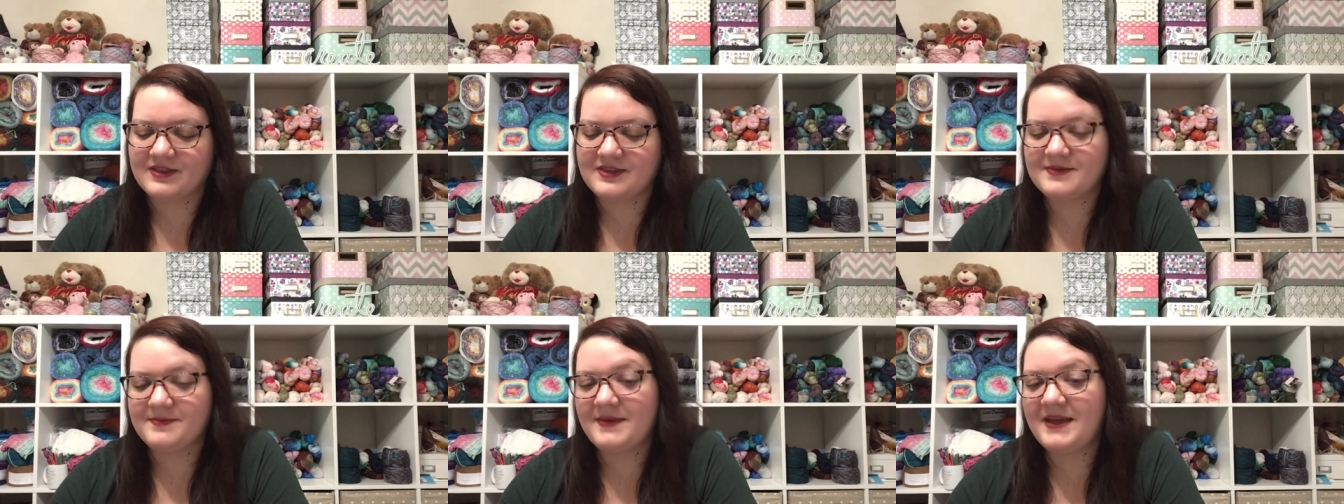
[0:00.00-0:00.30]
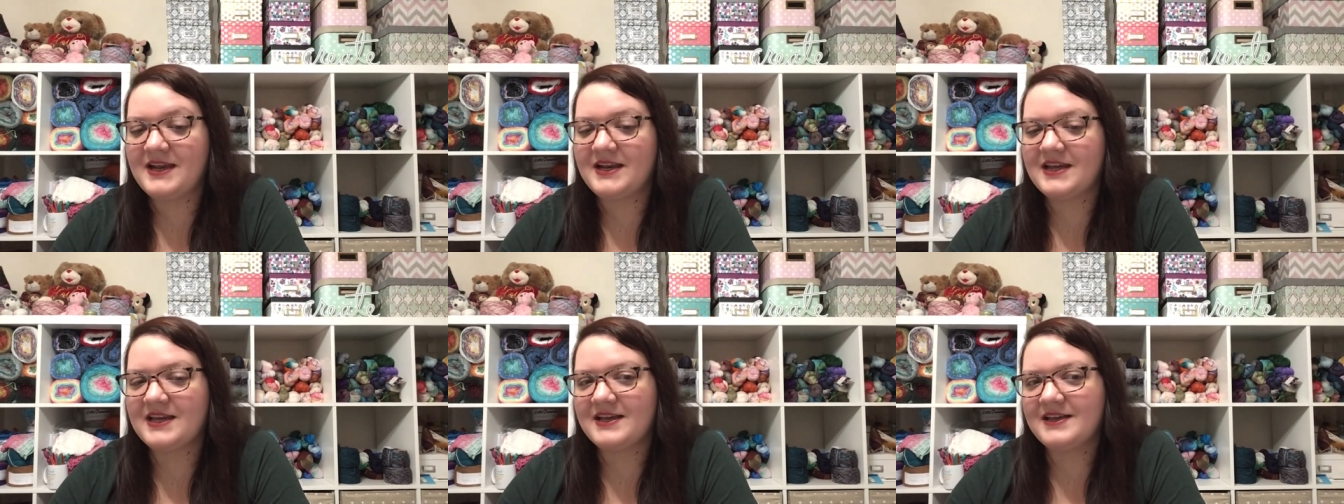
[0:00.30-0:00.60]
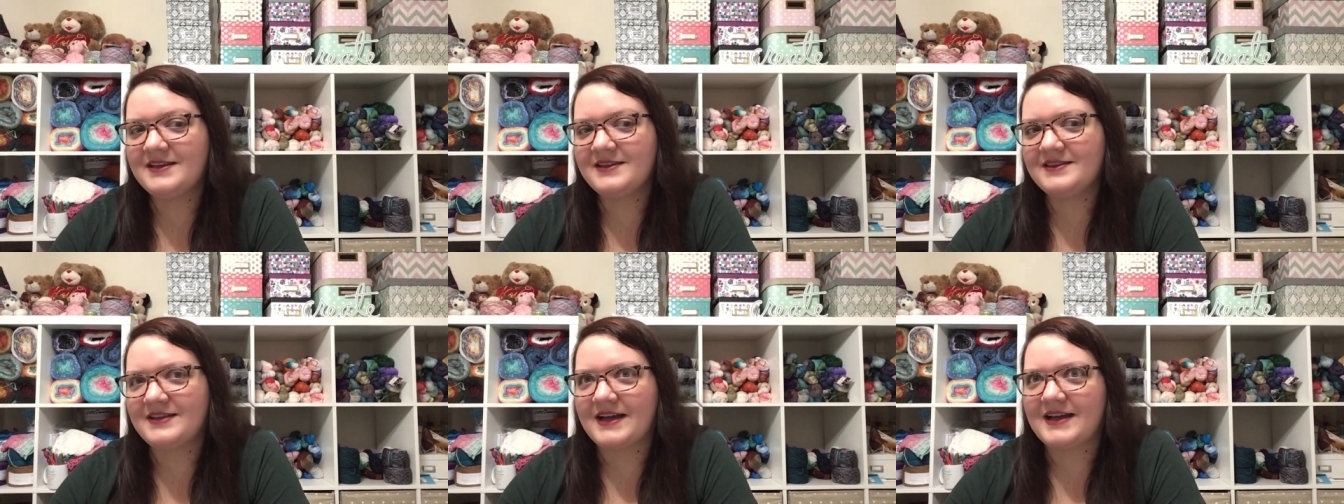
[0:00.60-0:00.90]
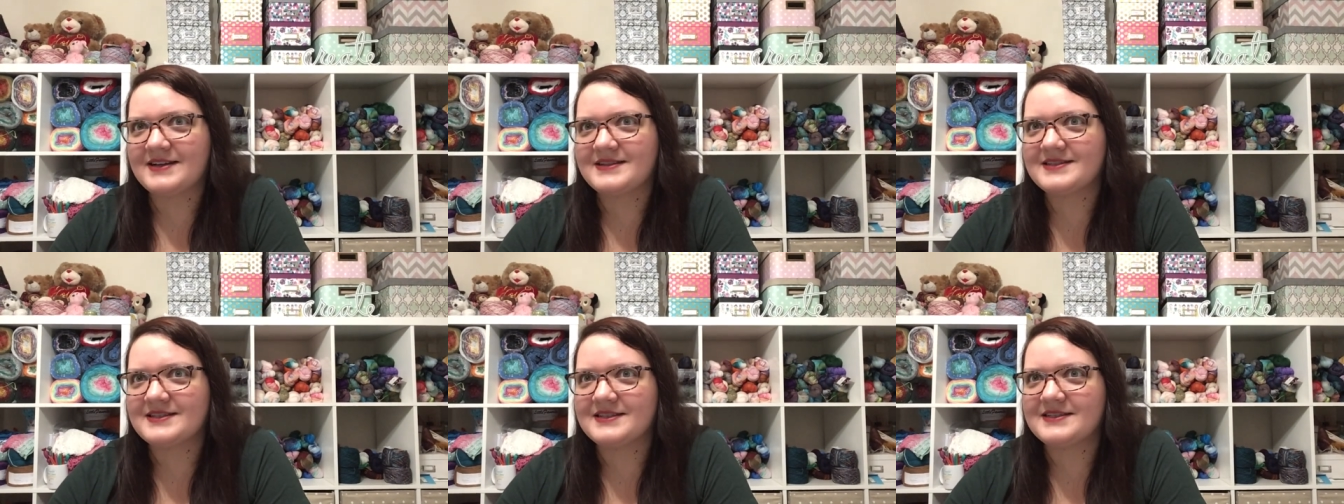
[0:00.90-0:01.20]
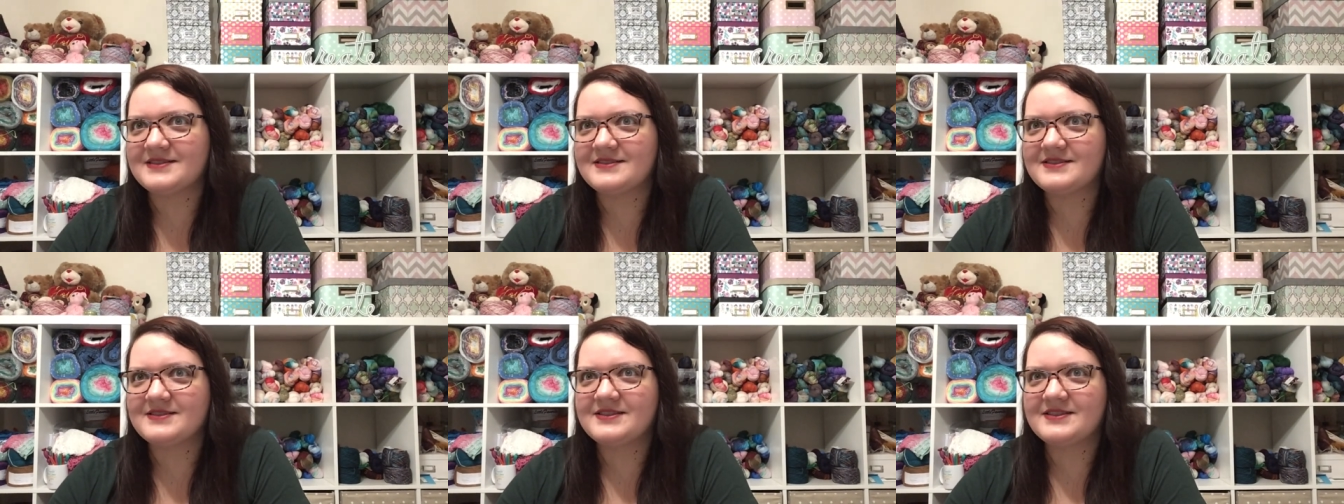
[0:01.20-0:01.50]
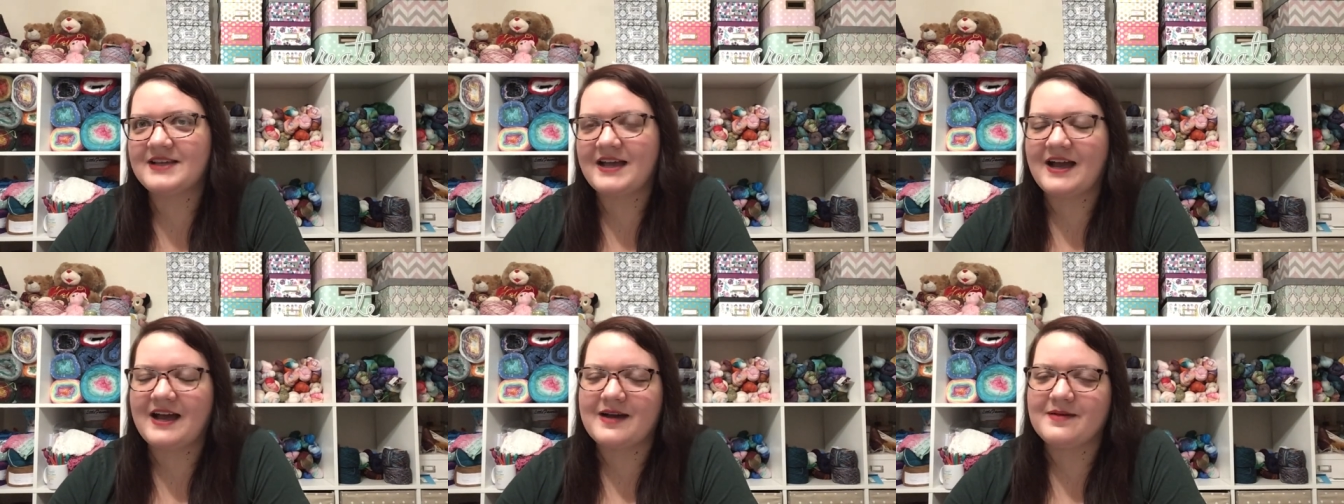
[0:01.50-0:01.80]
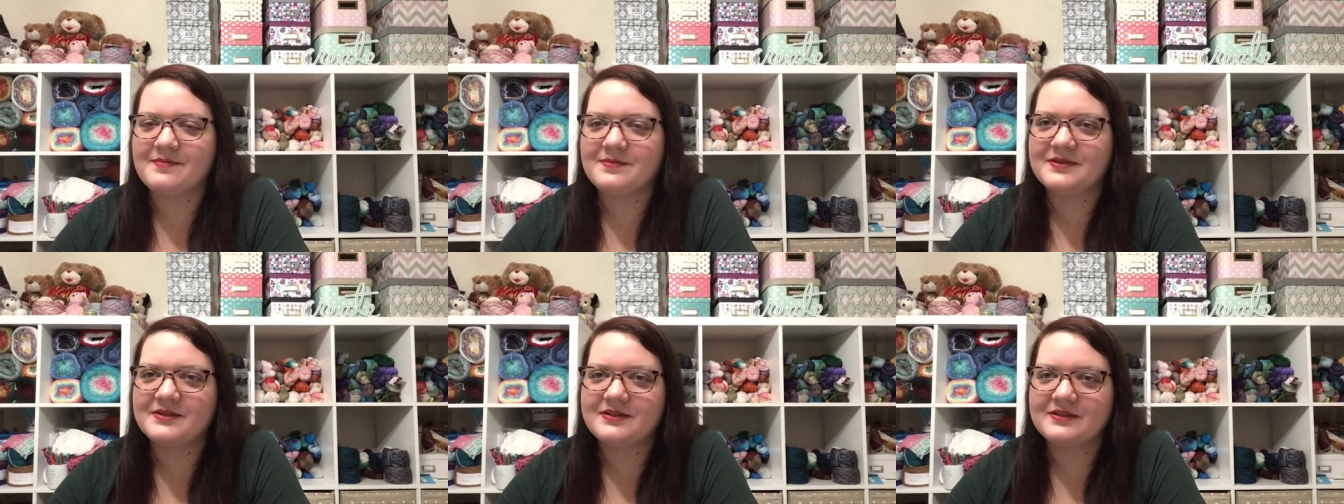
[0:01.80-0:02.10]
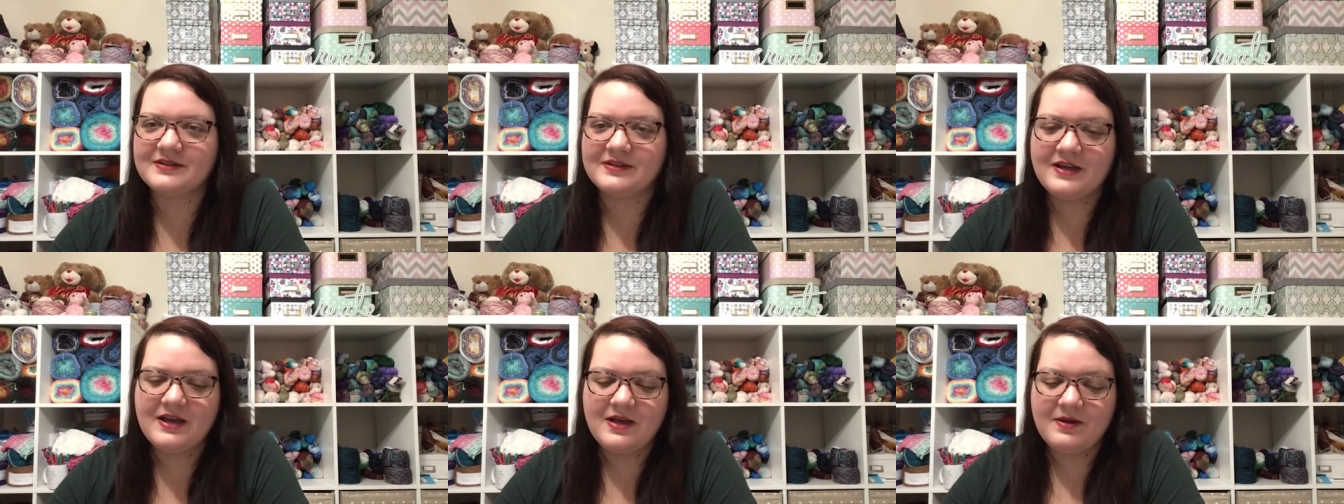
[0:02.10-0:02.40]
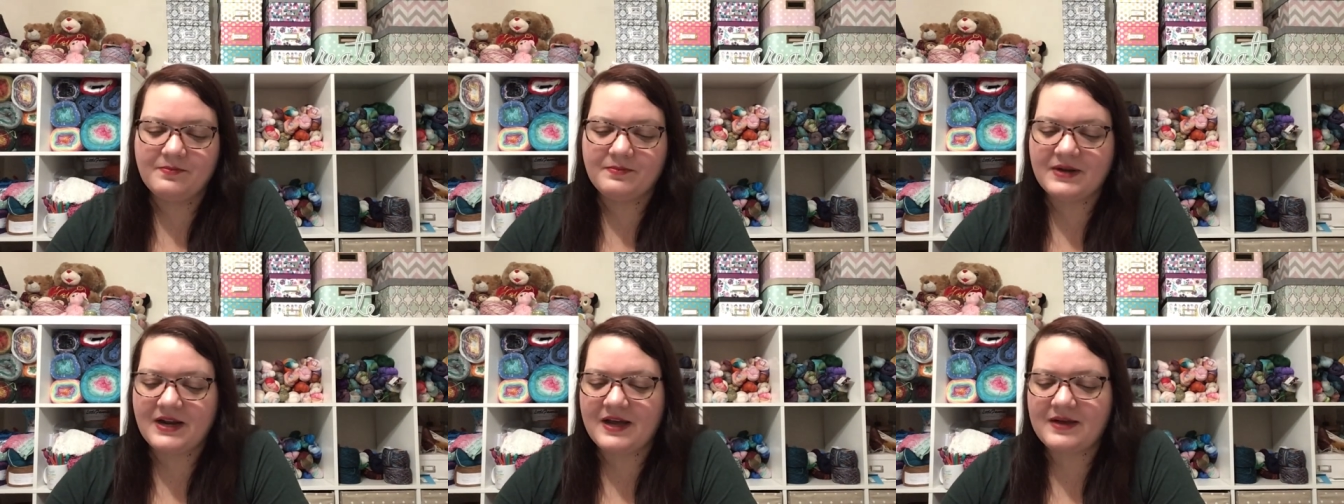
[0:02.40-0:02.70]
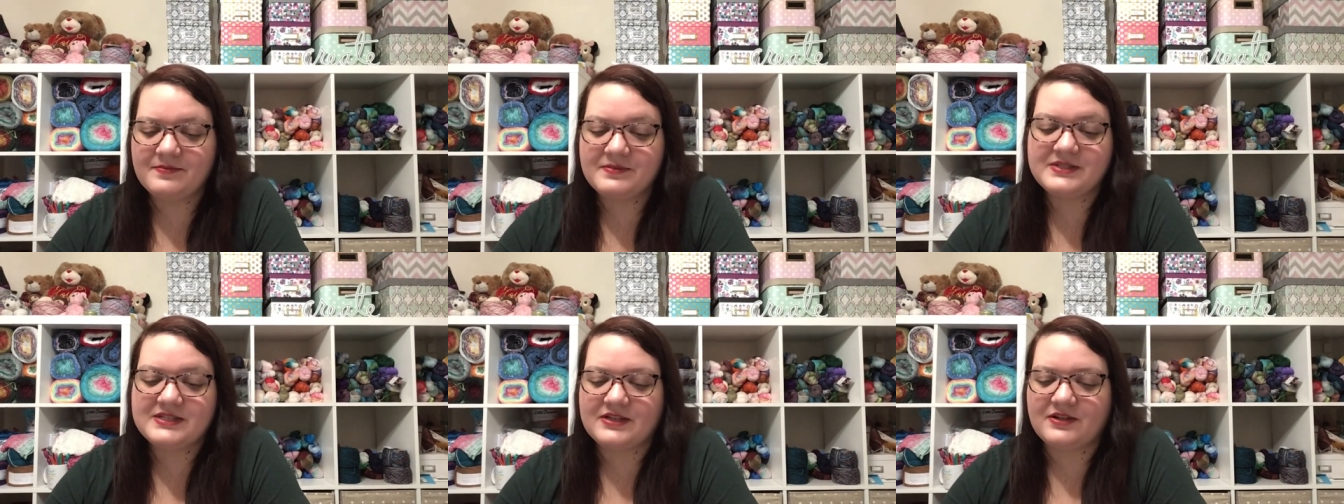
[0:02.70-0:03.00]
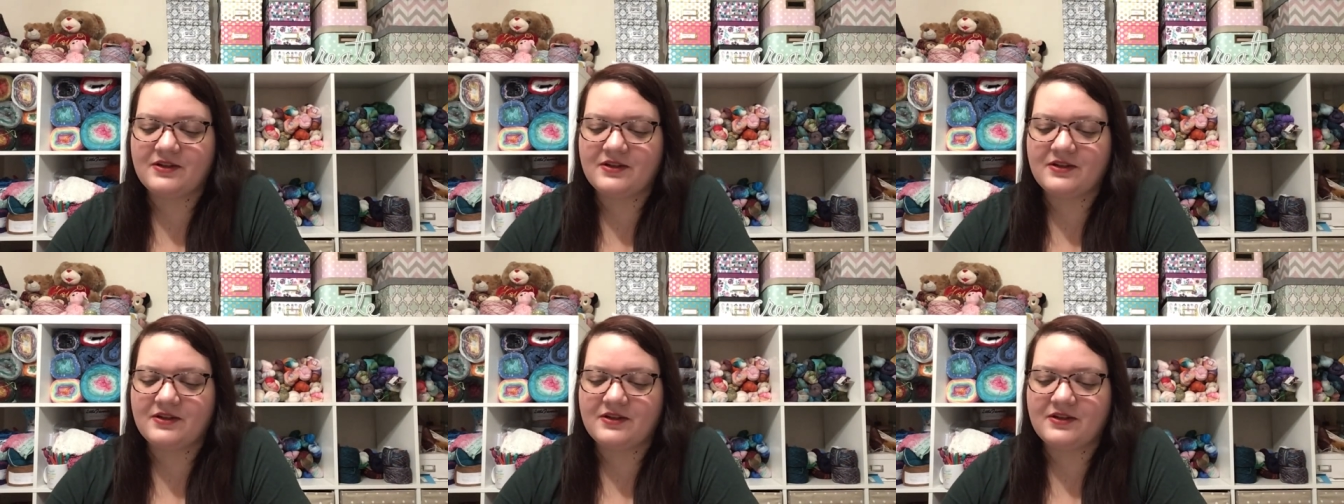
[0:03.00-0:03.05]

Mania and that didn't happen, but I'm still